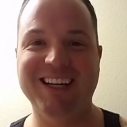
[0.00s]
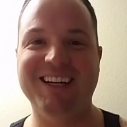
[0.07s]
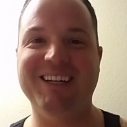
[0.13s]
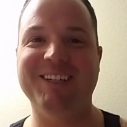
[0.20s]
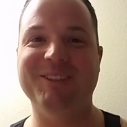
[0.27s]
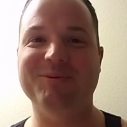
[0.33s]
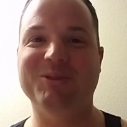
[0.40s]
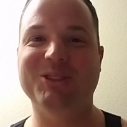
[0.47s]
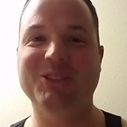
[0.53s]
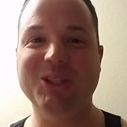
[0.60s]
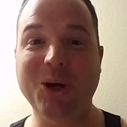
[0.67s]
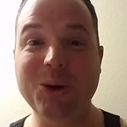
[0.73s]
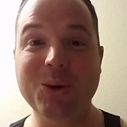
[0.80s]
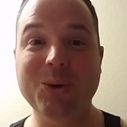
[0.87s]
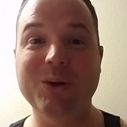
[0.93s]
Um,
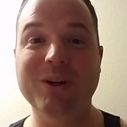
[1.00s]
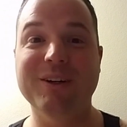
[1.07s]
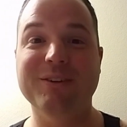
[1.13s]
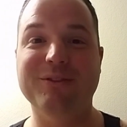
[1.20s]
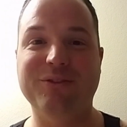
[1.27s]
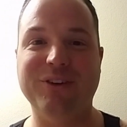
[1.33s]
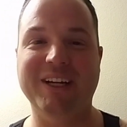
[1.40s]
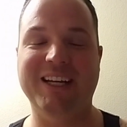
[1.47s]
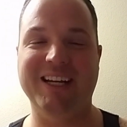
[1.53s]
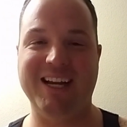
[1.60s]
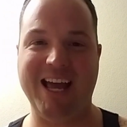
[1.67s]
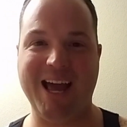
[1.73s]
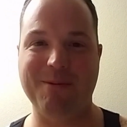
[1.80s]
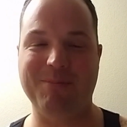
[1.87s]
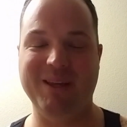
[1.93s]
so freaking
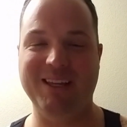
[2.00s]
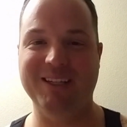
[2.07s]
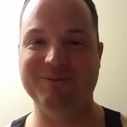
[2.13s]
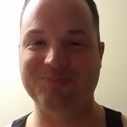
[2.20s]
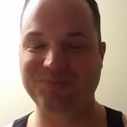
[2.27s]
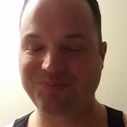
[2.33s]
happy.